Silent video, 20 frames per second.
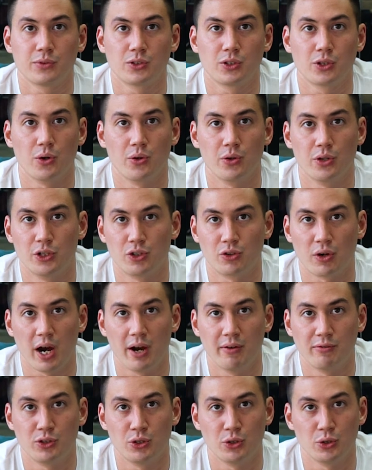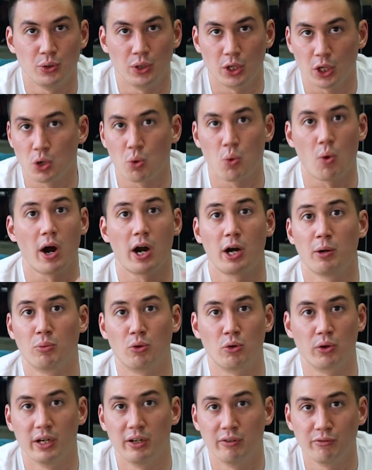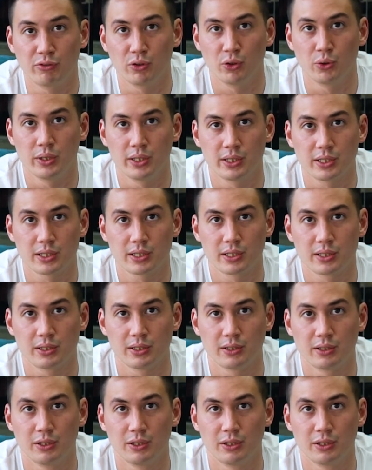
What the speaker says: So the drive to acquire more influence